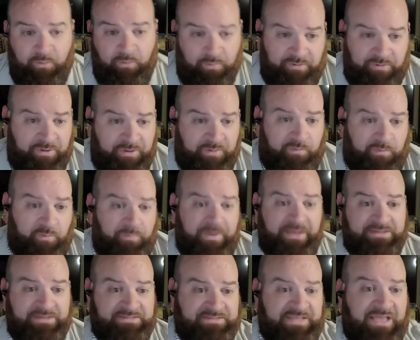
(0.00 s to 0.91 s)
But when people
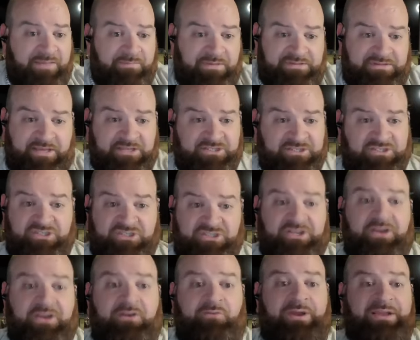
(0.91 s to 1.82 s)
make statements like
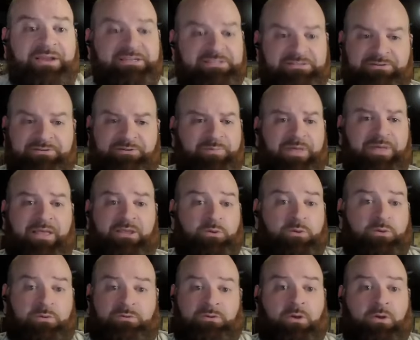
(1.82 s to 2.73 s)
she's generational,
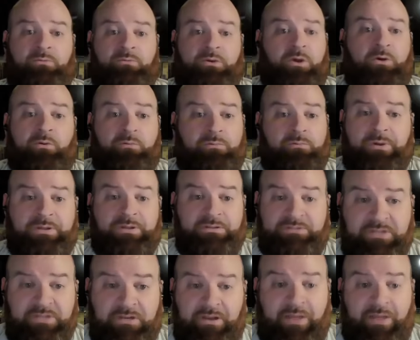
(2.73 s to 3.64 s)
man, you don't know
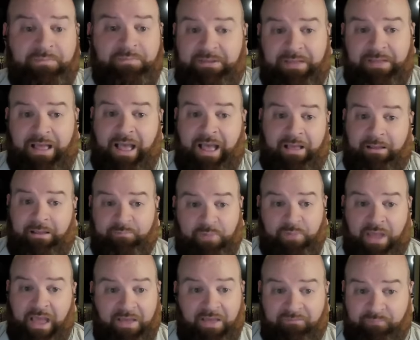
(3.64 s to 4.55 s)
what,
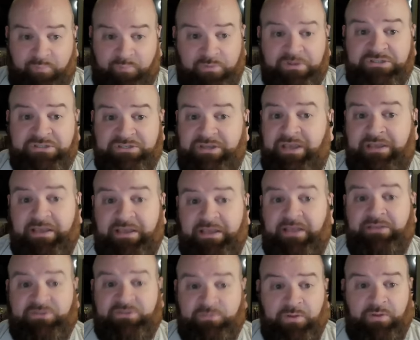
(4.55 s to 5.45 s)
I appreciate
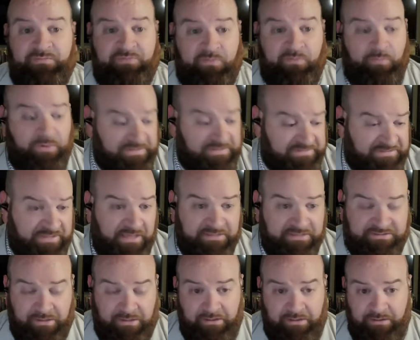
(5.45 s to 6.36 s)
Ken Swift and what he
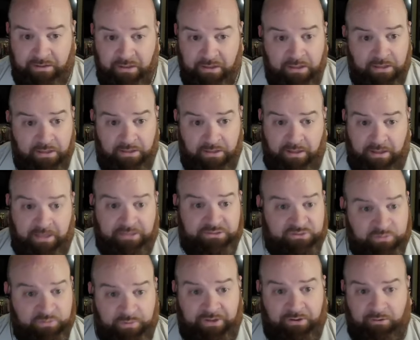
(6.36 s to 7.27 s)
says
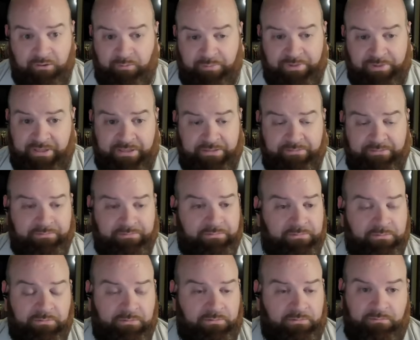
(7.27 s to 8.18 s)
on Twitter, but
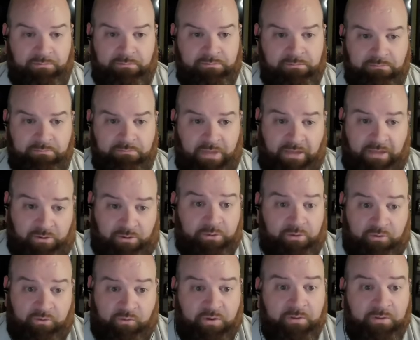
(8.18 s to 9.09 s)
I
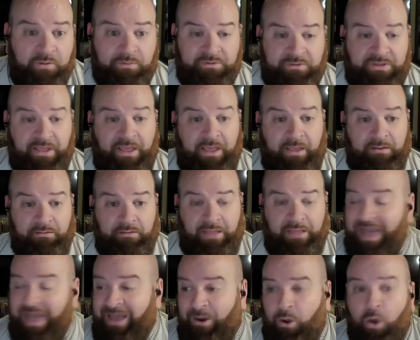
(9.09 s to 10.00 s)
don't agree with that
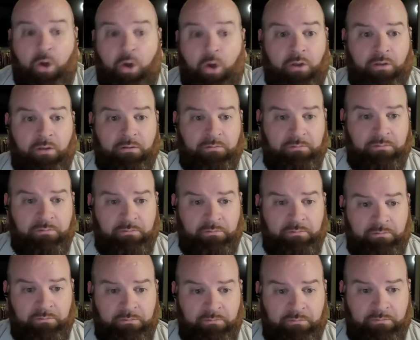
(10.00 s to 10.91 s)
at all.
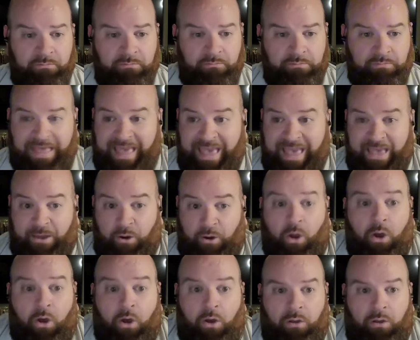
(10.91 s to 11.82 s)
At
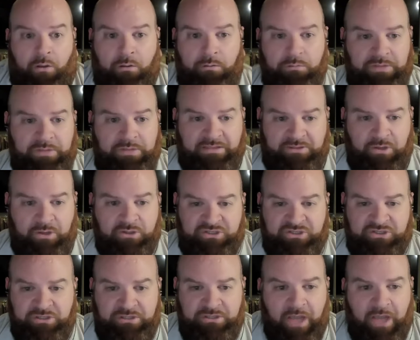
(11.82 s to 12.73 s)
all. Like,
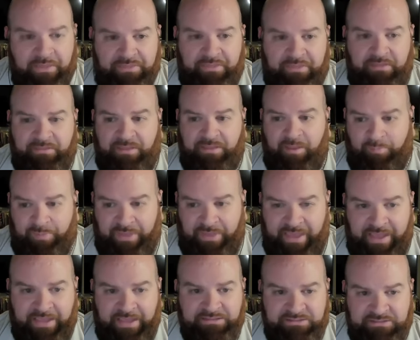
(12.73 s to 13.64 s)
there's nothing that
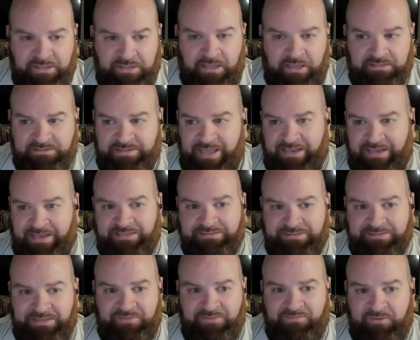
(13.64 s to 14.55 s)
Paige does that
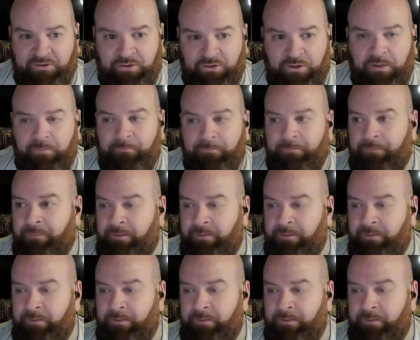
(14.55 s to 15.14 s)
is even...